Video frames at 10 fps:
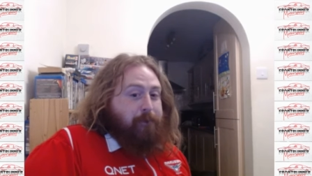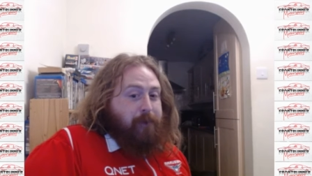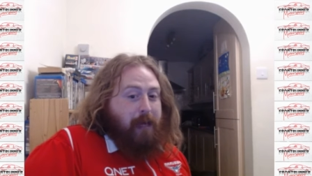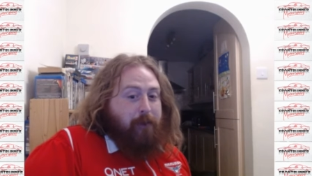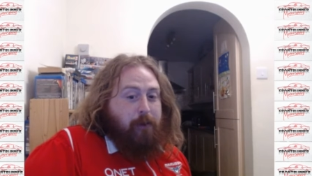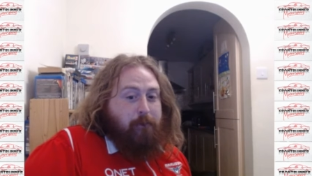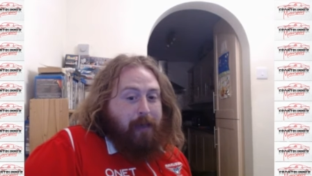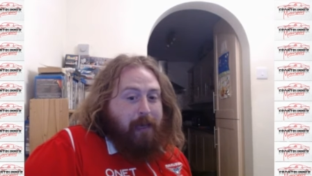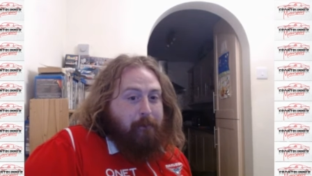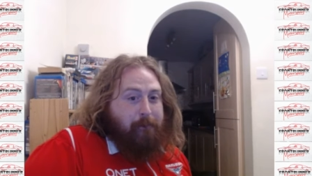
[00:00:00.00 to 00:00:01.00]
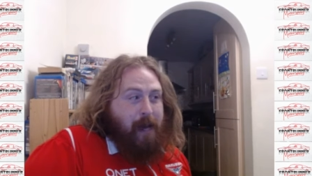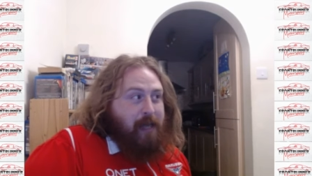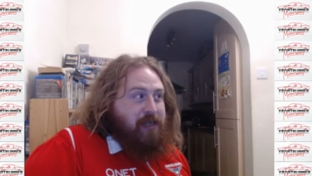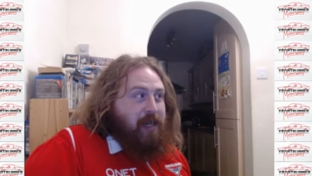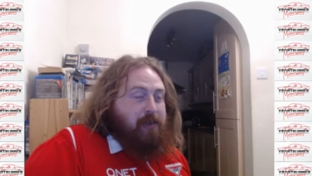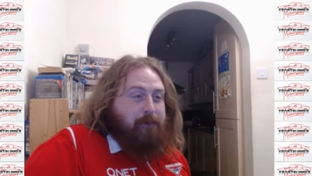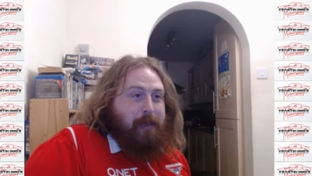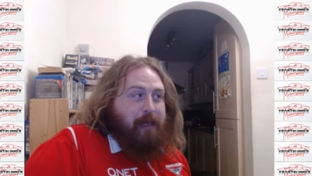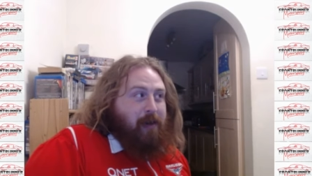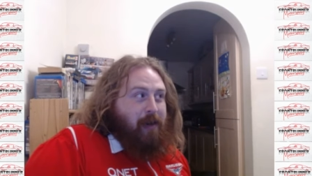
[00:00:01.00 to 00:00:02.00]
he wouldn't be a bad shout to
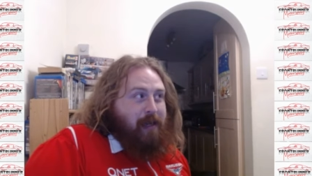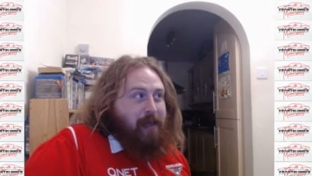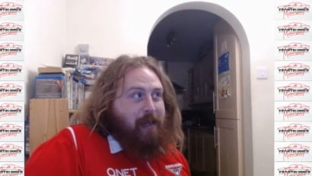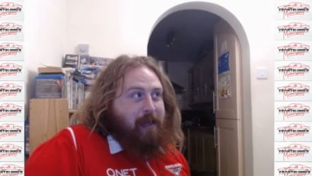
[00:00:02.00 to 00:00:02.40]
be like